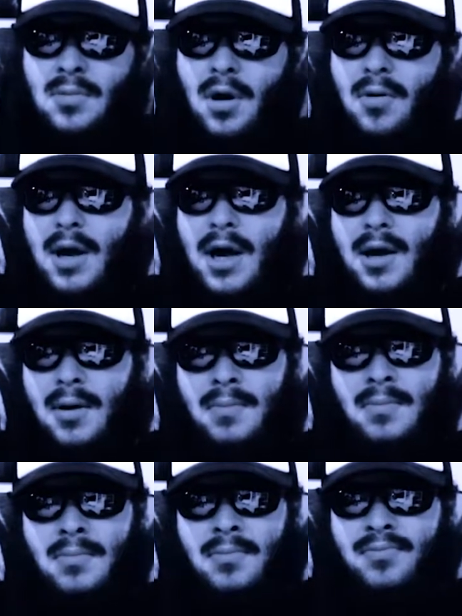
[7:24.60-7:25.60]
Okay,
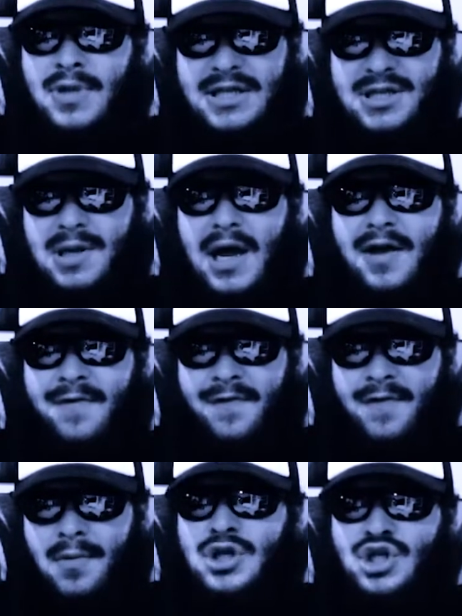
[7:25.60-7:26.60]
that's
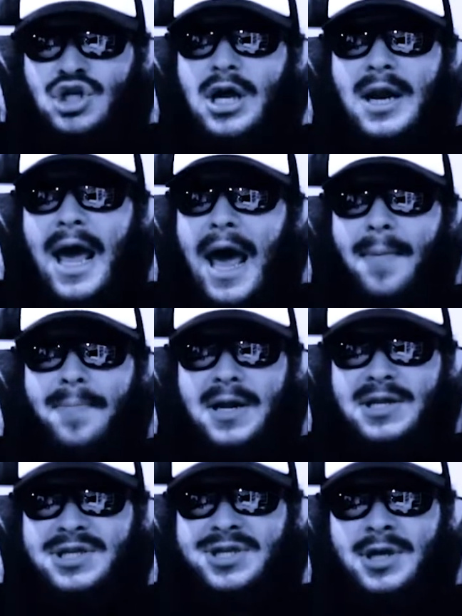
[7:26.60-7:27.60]
life. Shit
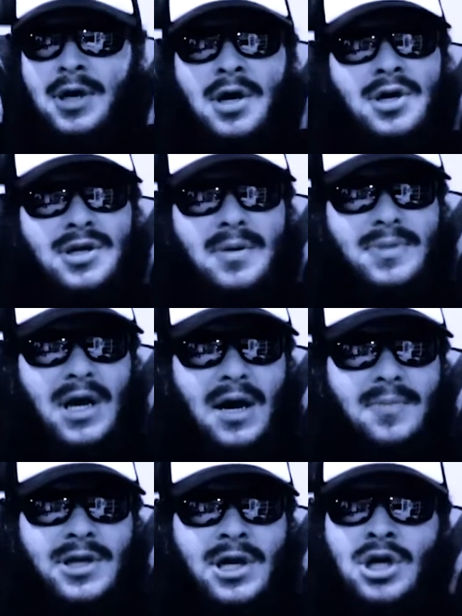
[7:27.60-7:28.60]
happens.
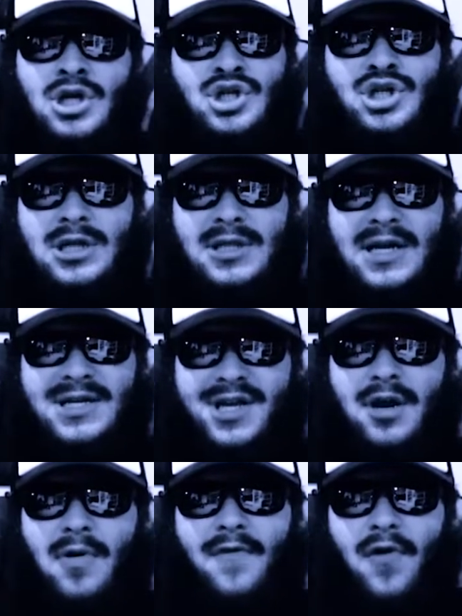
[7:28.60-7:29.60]
Sometimes shit that is
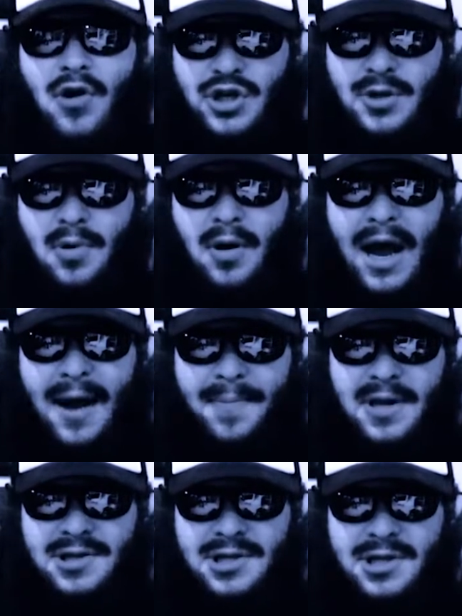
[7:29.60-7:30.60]
irreversible
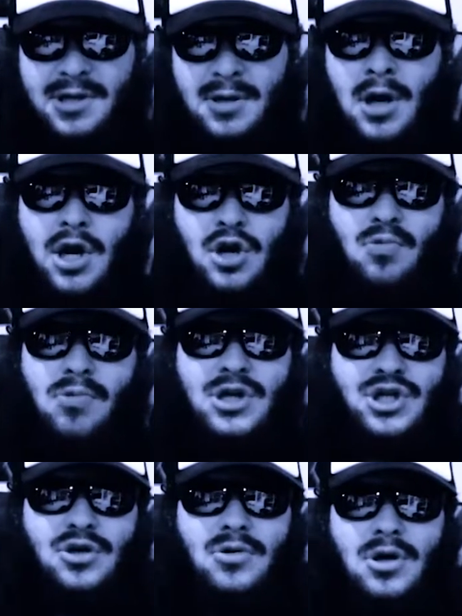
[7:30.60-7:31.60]
happens. And you
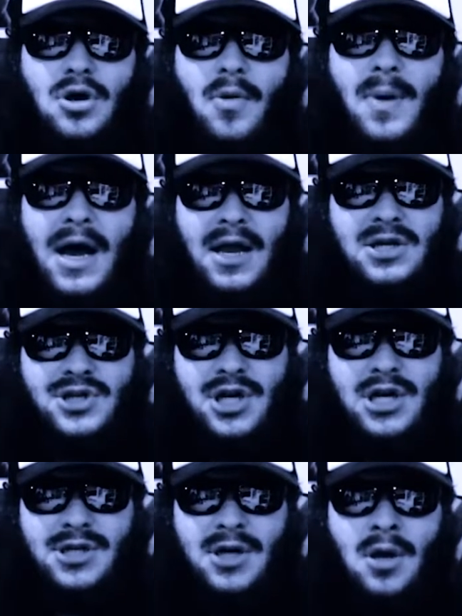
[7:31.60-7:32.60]
wish you could go back and
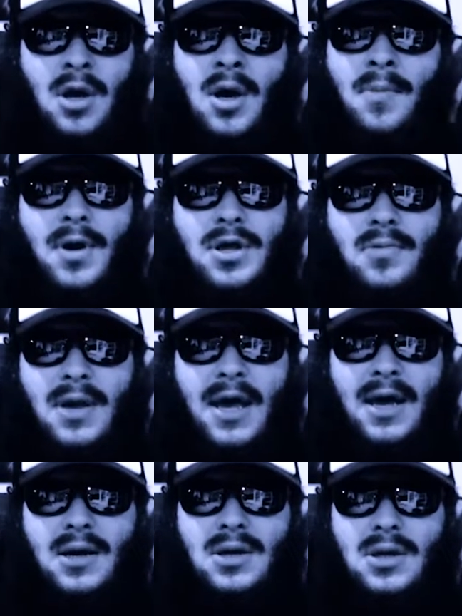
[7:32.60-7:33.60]
change it, but you
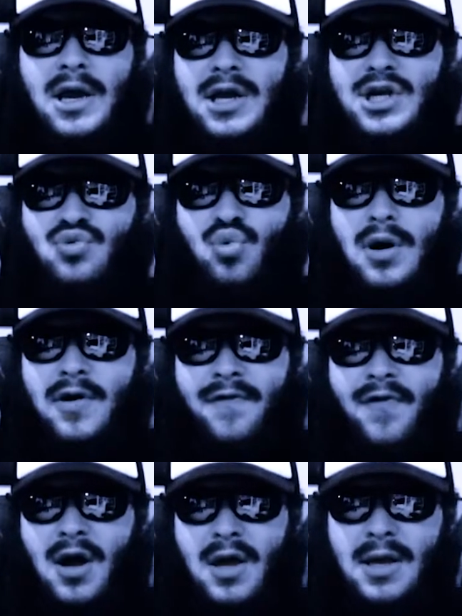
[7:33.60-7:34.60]
can't. It is what it
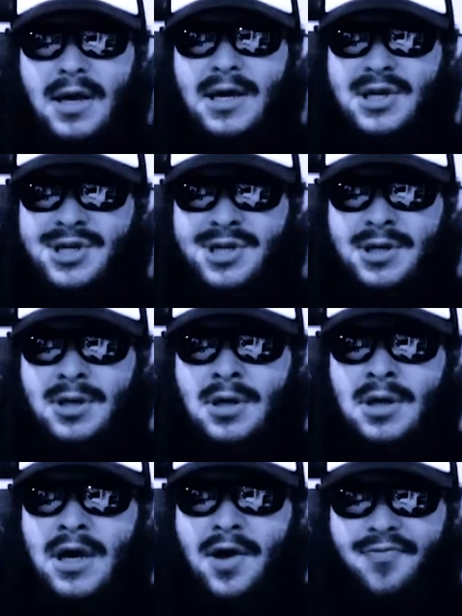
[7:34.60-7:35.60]
fucking is
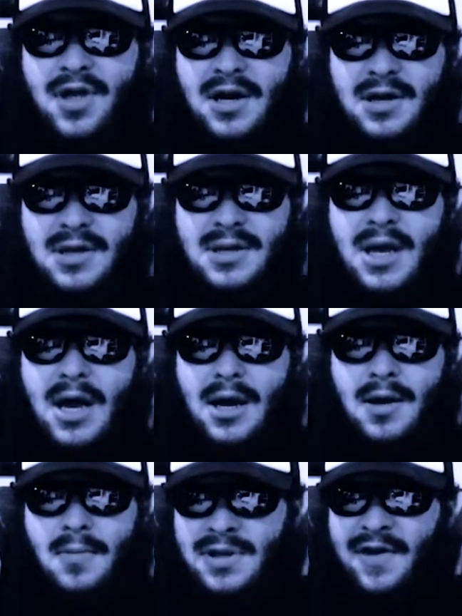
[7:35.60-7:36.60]
at the end of the
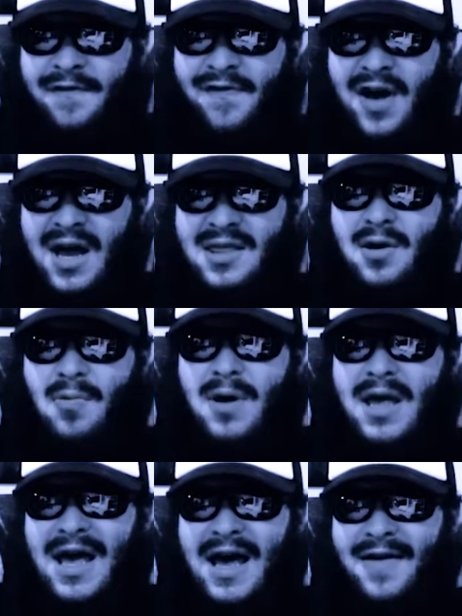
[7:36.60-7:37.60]
day. But the fact that
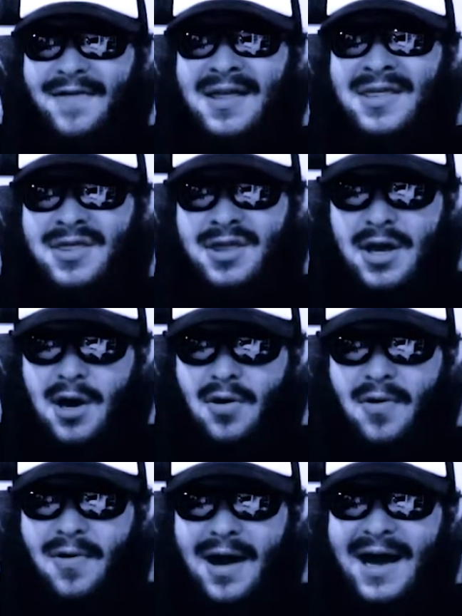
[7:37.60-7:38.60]
we have
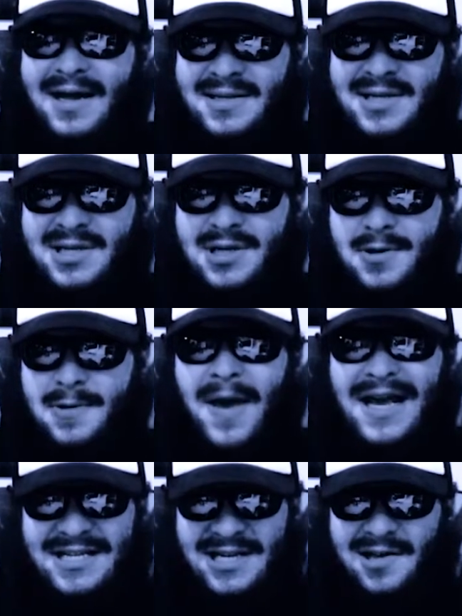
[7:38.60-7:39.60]
theocrats
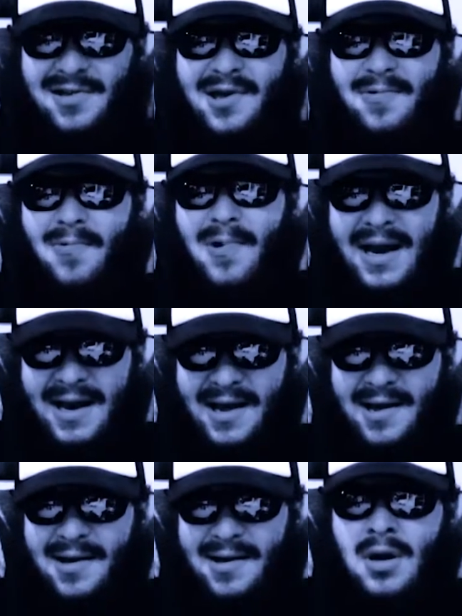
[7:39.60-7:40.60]
basically
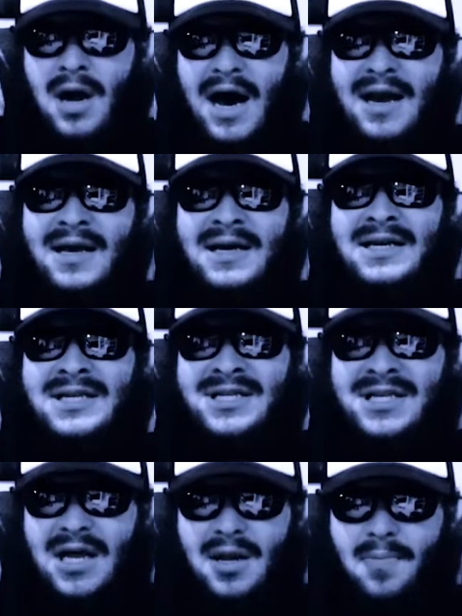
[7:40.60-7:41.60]
winning, not
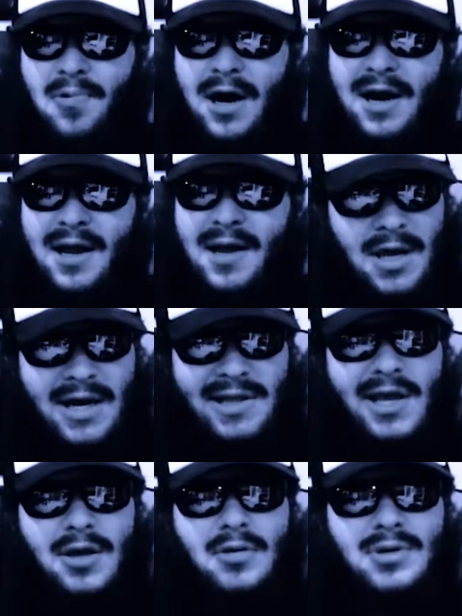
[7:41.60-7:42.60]
celebrating as
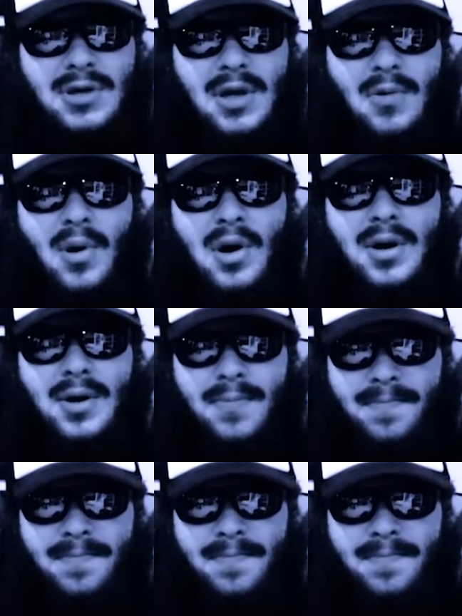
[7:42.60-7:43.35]
they usually would,